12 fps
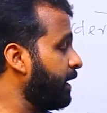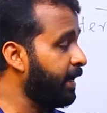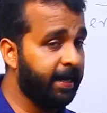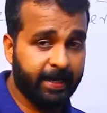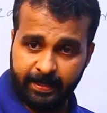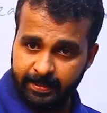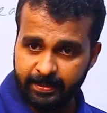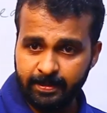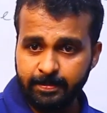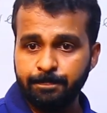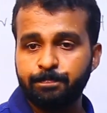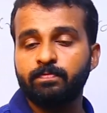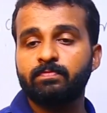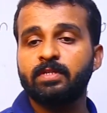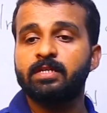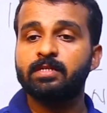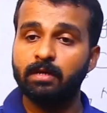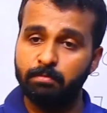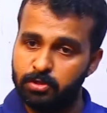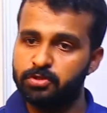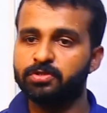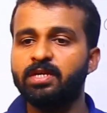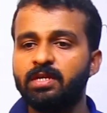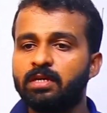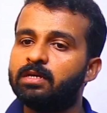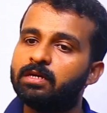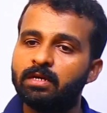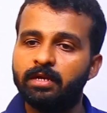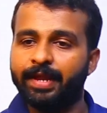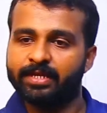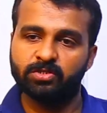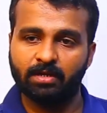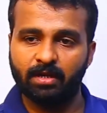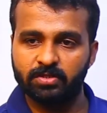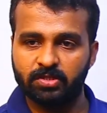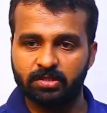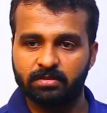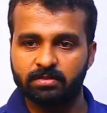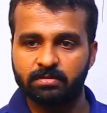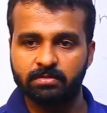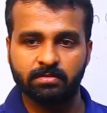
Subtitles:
and submit to the next class.